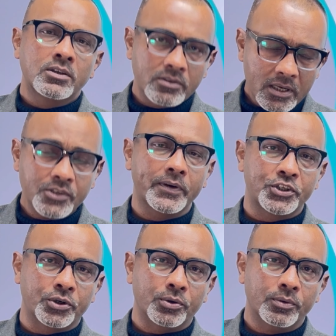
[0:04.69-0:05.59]
Today's
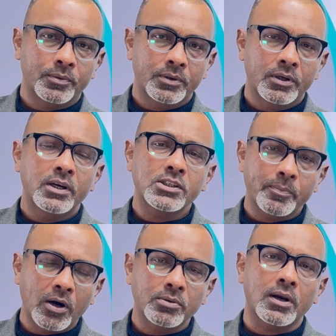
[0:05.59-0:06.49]
video is
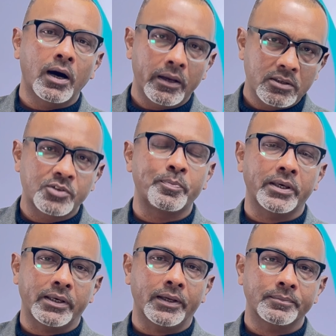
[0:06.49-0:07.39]
about IELTS
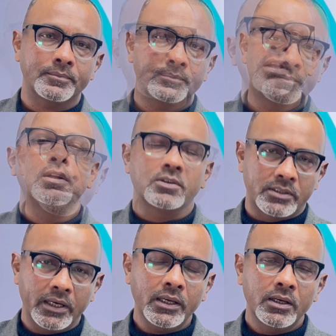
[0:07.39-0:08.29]
speaking.
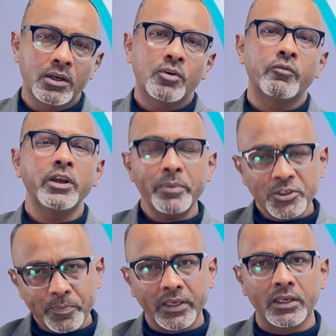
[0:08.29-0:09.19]
Today we'll be
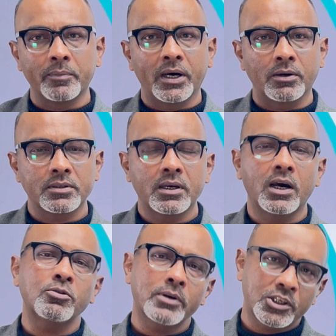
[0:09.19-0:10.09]
speaking about
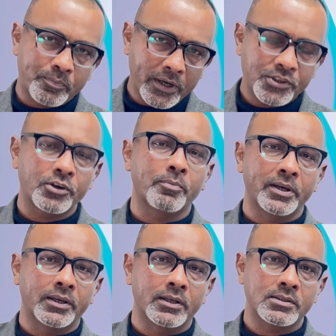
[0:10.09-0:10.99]
how to express your
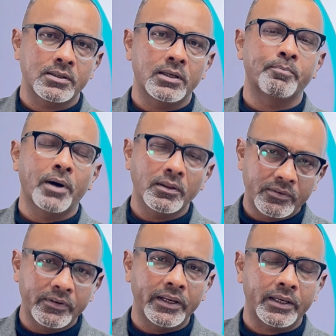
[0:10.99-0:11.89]
opinions in part
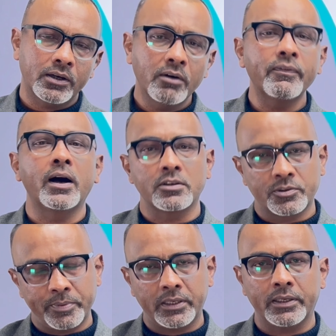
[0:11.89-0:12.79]
3 of IELTS
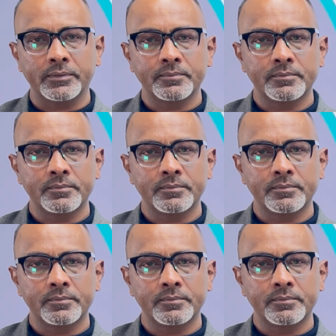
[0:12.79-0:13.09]
speaking.